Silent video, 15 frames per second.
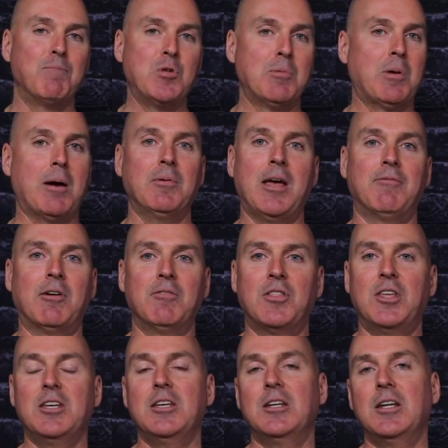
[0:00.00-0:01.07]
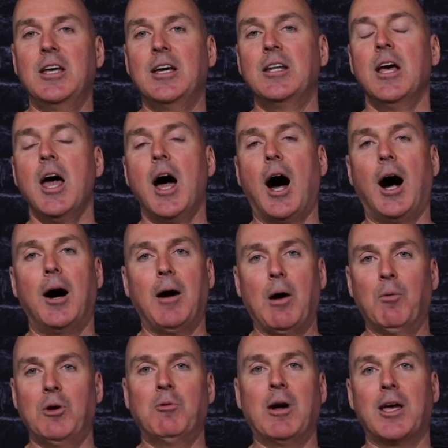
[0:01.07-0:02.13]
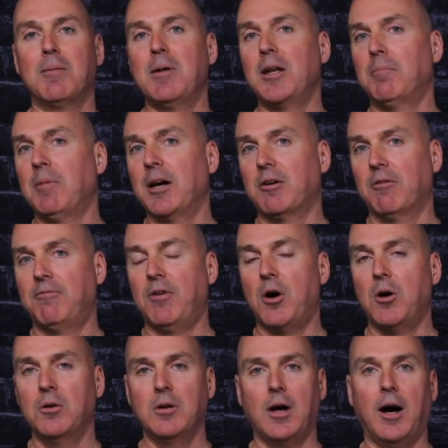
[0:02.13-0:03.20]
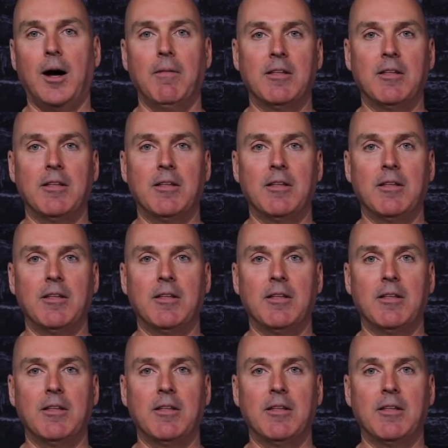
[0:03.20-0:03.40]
you probably have everything you need. I would recommend a microphone.